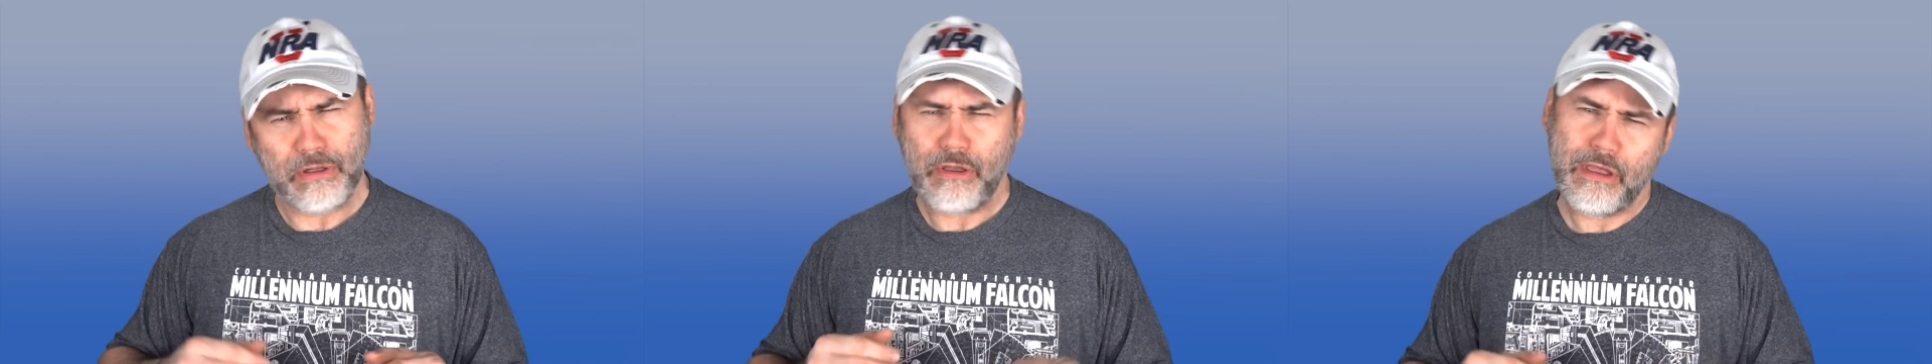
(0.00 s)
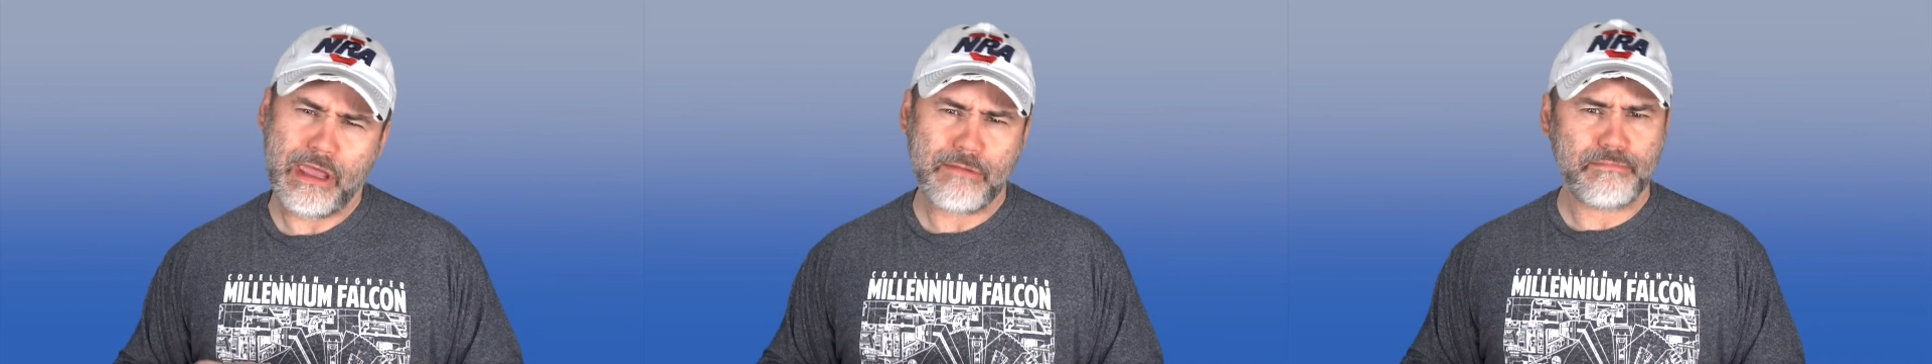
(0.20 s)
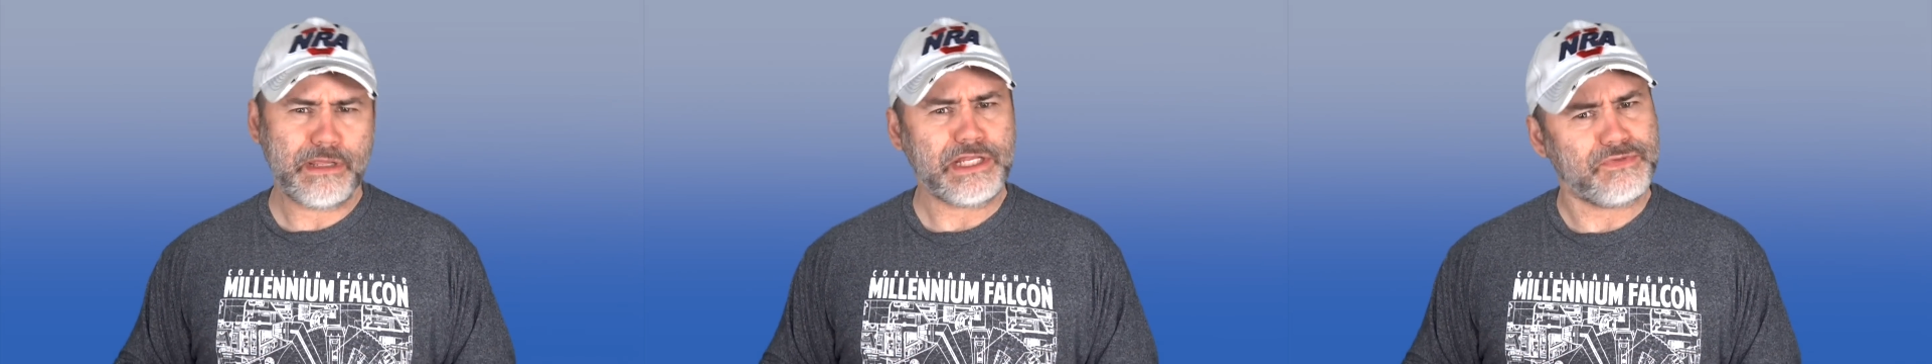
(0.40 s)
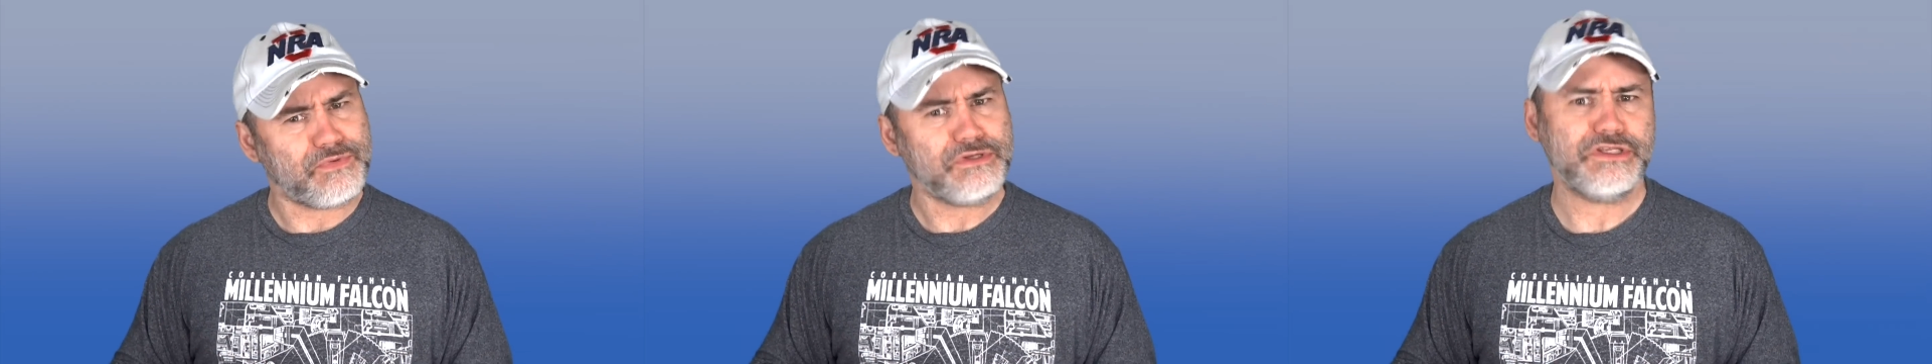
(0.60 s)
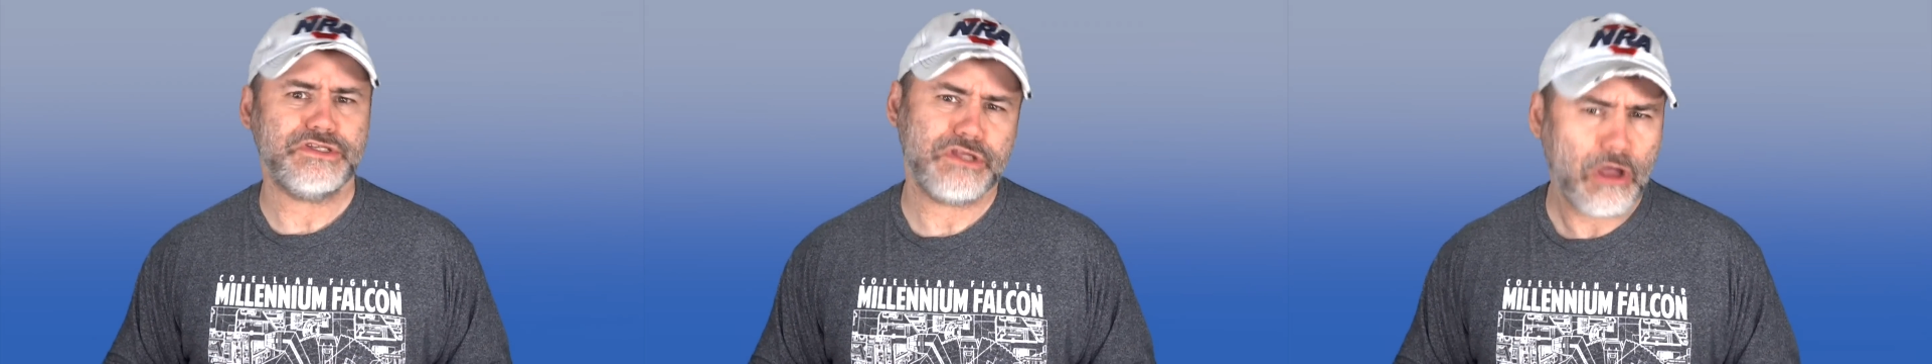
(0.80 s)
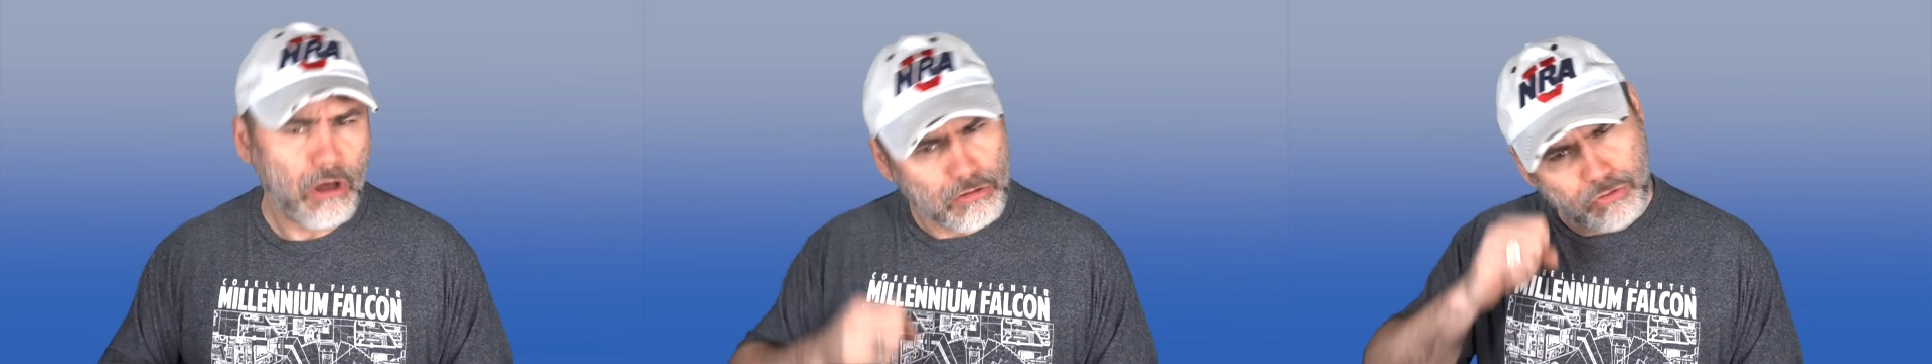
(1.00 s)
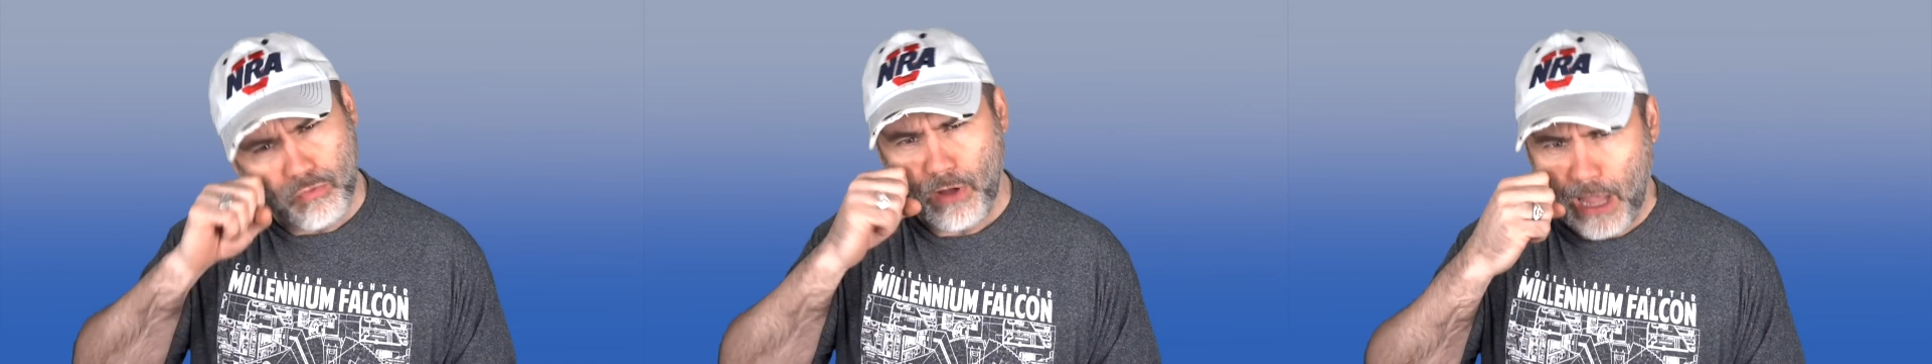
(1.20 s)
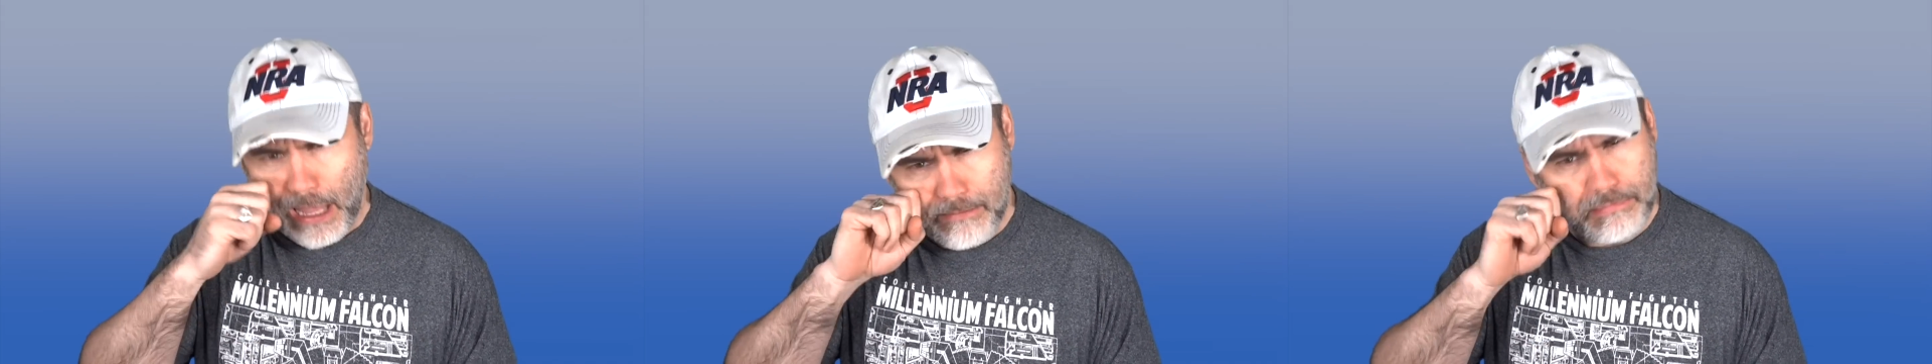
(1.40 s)
go ahead and bitch, we'll just call the
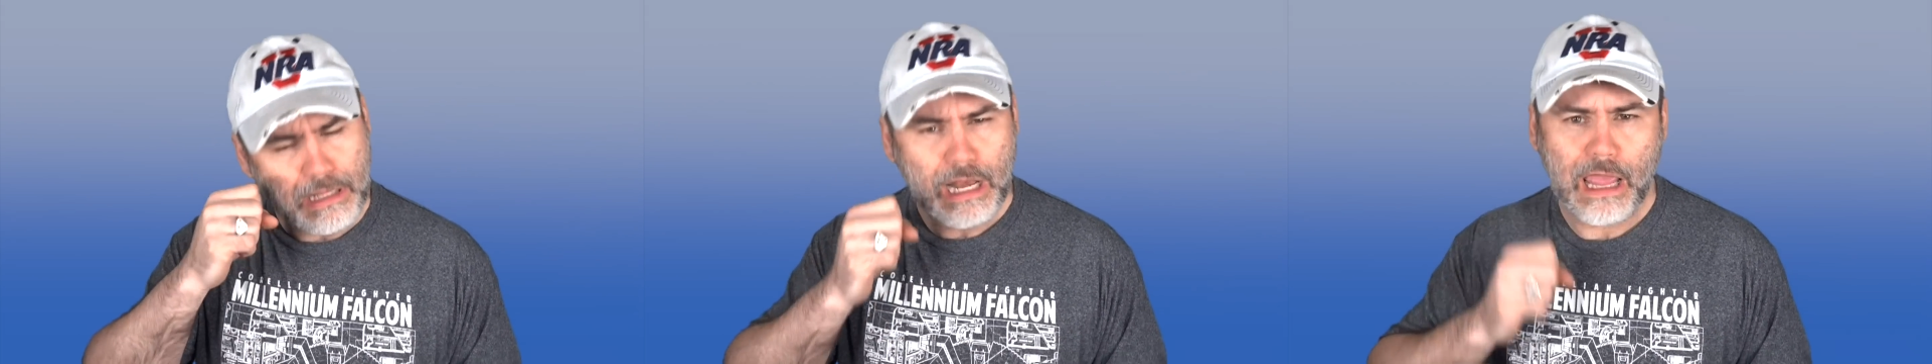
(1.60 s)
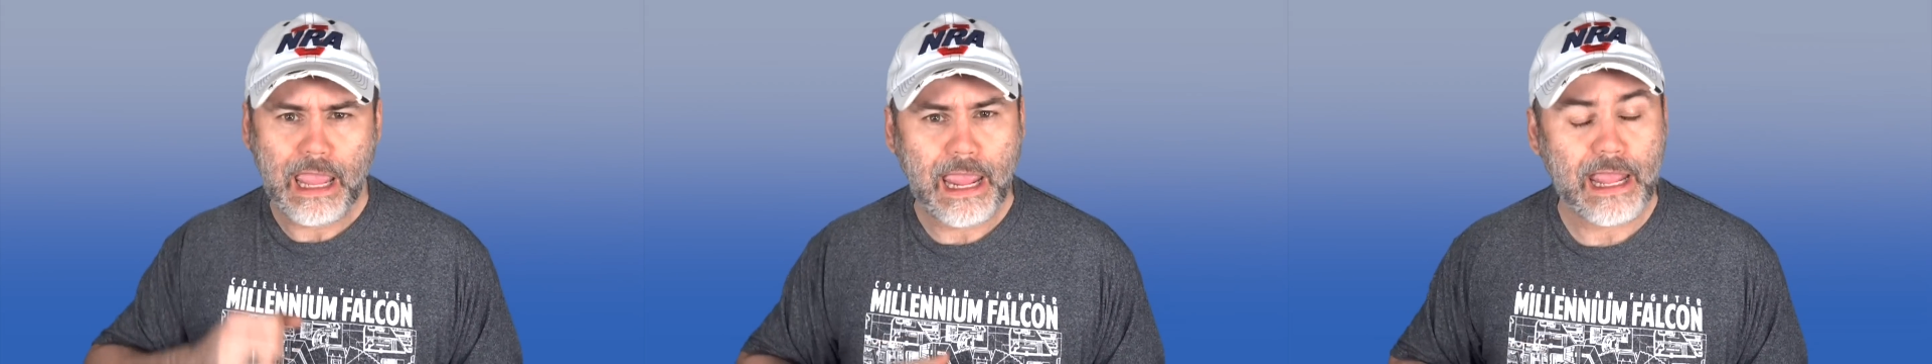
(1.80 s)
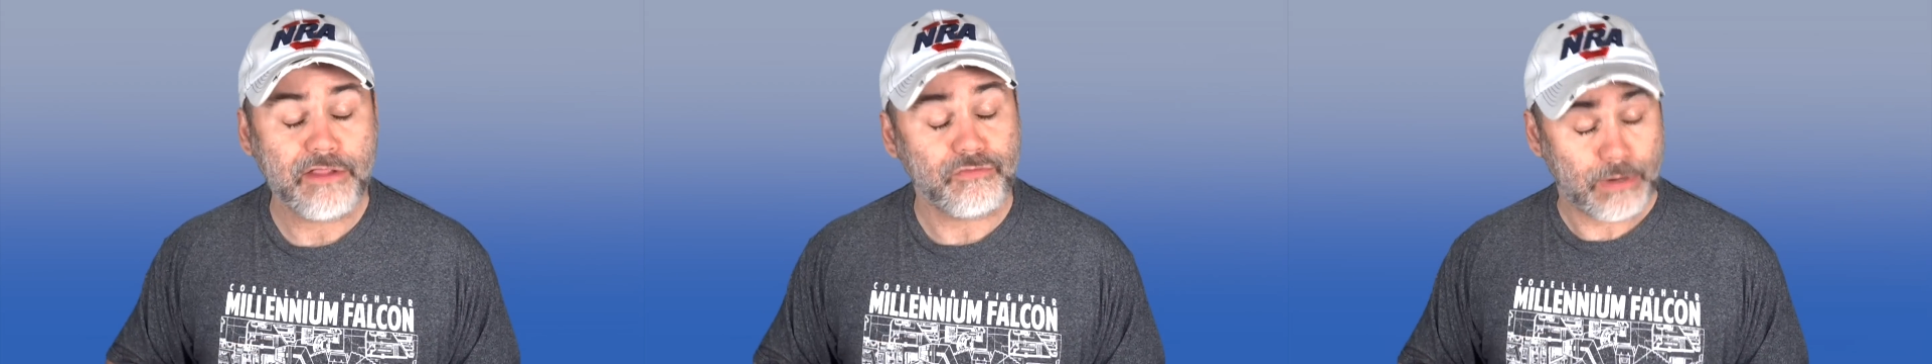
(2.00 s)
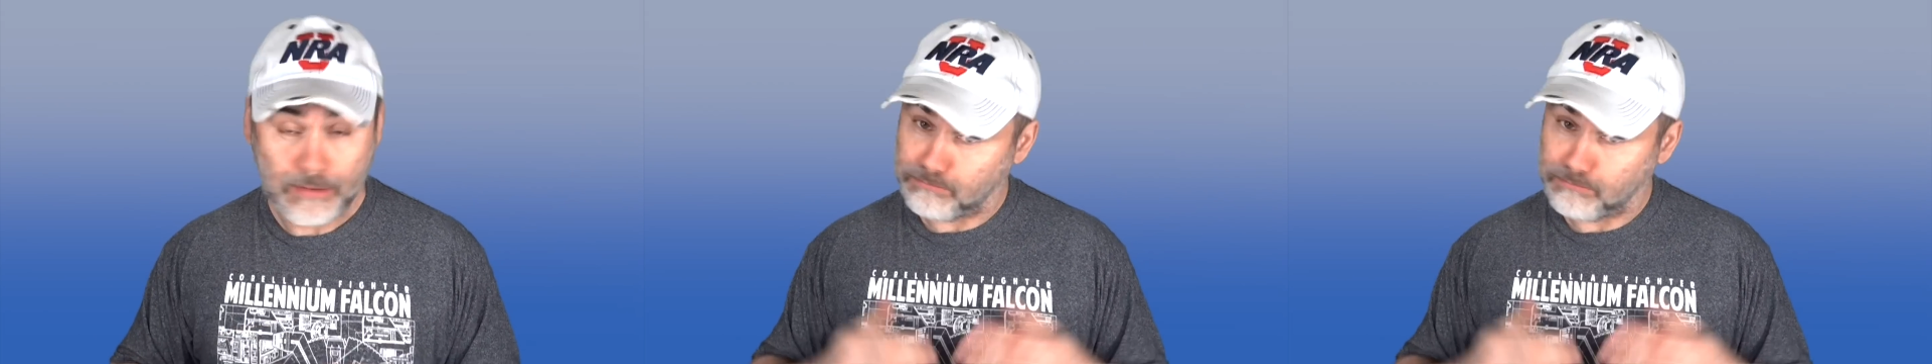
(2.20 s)
ambulance.